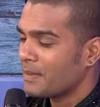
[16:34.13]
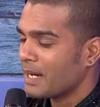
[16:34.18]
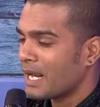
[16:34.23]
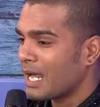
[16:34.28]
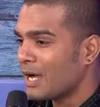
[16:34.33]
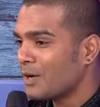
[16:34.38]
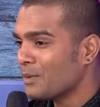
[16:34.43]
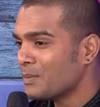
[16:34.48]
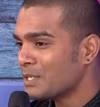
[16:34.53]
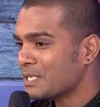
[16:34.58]

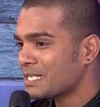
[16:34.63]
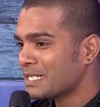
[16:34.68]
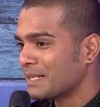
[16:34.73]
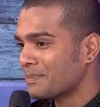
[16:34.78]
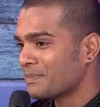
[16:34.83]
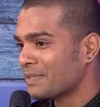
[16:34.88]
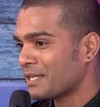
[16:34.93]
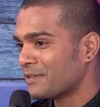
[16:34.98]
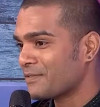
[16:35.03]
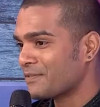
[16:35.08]
How about
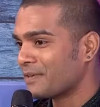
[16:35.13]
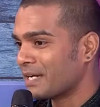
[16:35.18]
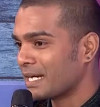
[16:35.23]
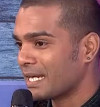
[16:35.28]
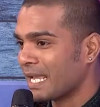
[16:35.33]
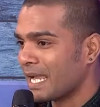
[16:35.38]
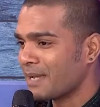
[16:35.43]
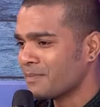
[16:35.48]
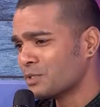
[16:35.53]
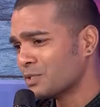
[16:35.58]
something
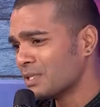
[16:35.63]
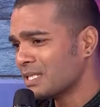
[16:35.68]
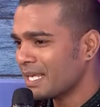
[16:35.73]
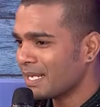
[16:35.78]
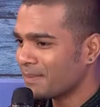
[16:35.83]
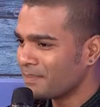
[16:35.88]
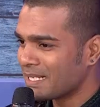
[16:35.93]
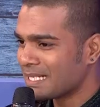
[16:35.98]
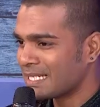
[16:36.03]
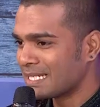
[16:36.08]
funny? I'm sure
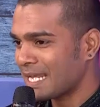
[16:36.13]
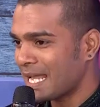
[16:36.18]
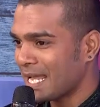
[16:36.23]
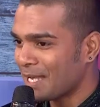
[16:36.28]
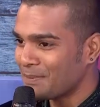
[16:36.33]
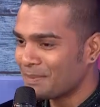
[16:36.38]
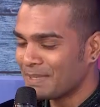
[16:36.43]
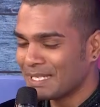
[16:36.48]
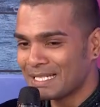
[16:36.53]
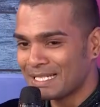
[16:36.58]
there must
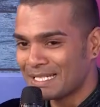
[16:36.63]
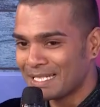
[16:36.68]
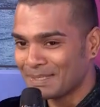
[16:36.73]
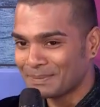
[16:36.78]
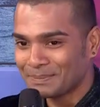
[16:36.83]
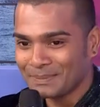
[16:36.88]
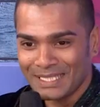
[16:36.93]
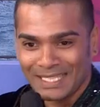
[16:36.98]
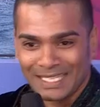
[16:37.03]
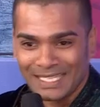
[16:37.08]
have been
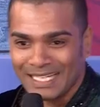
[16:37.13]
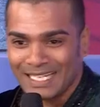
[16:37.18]
something